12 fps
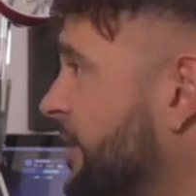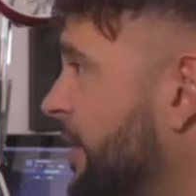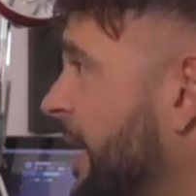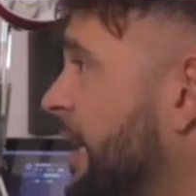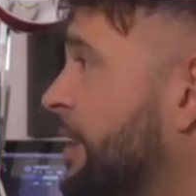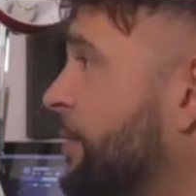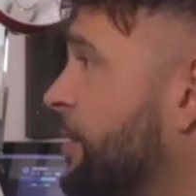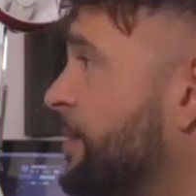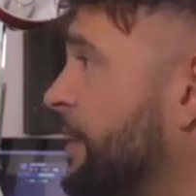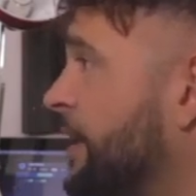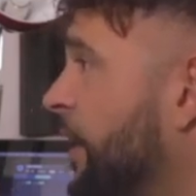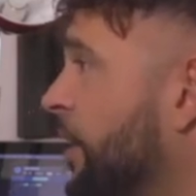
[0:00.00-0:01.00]
latest ones
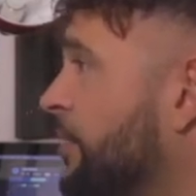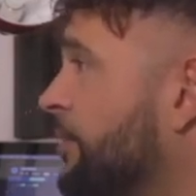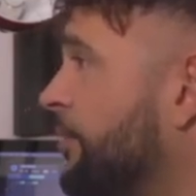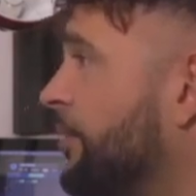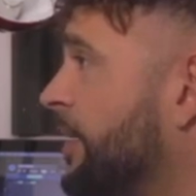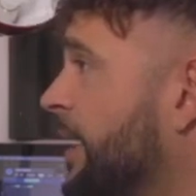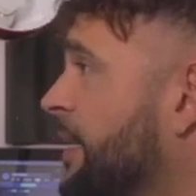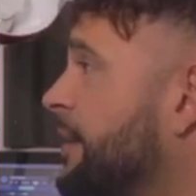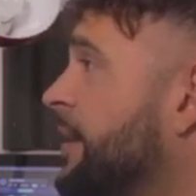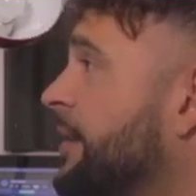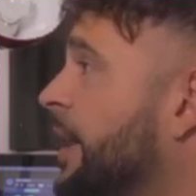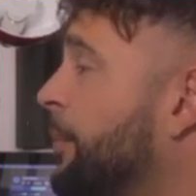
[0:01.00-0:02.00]
I've been going through, and
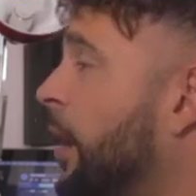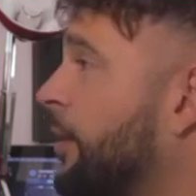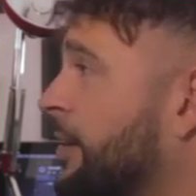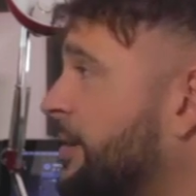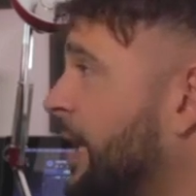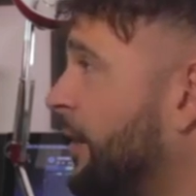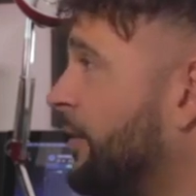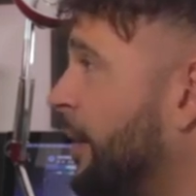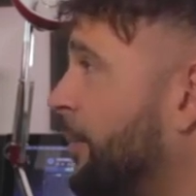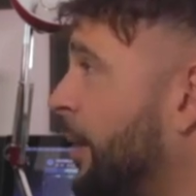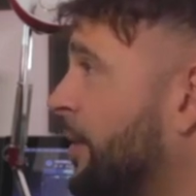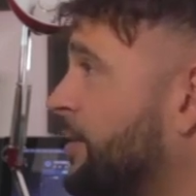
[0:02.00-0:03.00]
they might not sound
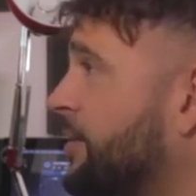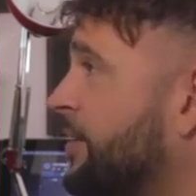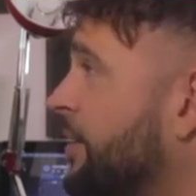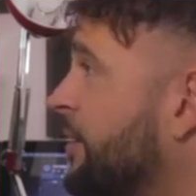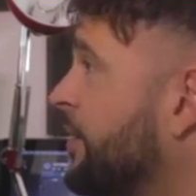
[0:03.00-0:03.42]
like much,